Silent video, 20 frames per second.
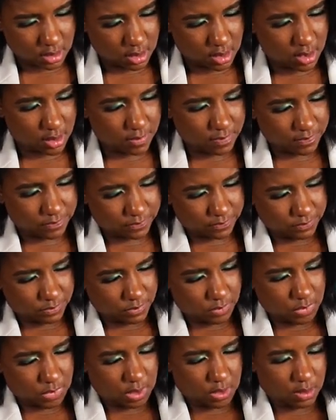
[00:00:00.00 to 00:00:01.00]
Yep.
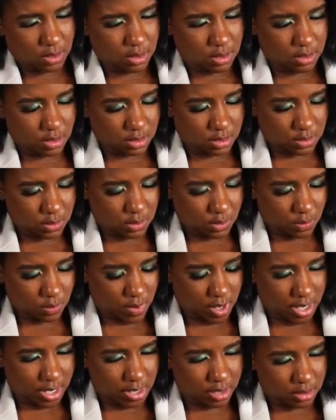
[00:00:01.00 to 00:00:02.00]
So it hooks
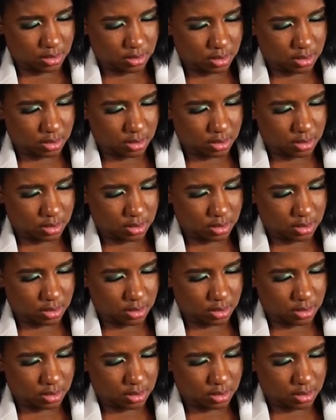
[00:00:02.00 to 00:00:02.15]
right